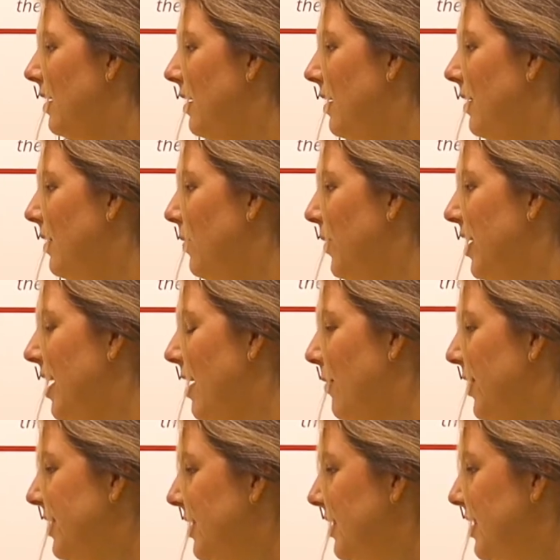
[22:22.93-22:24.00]
We can't
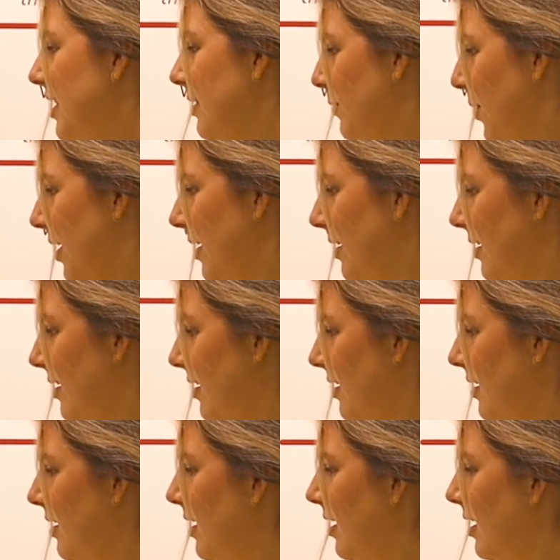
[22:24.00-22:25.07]
wait to see what
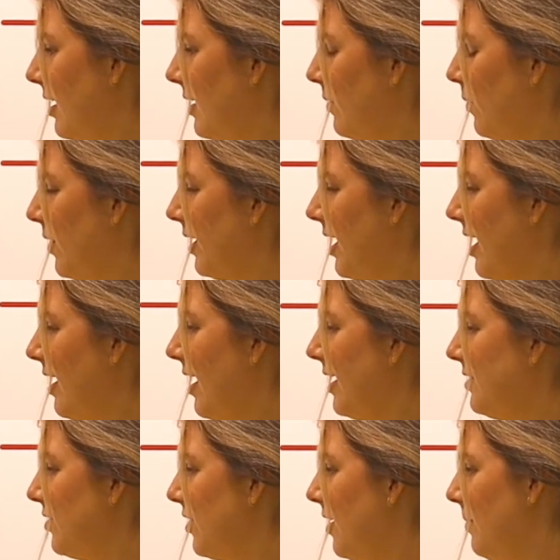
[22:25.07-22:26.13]
kind of ice
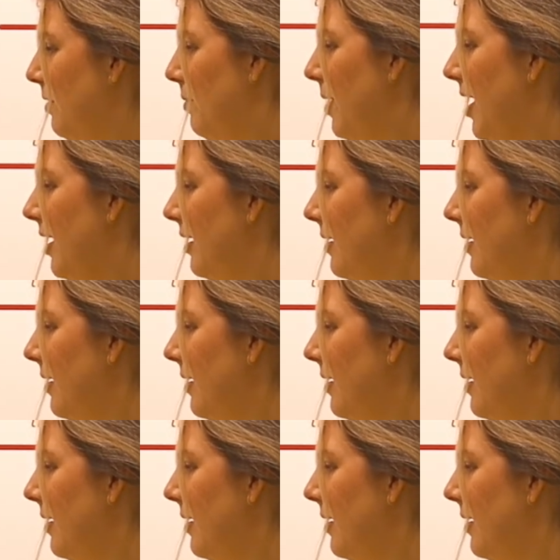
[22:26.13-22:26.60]
cream you make.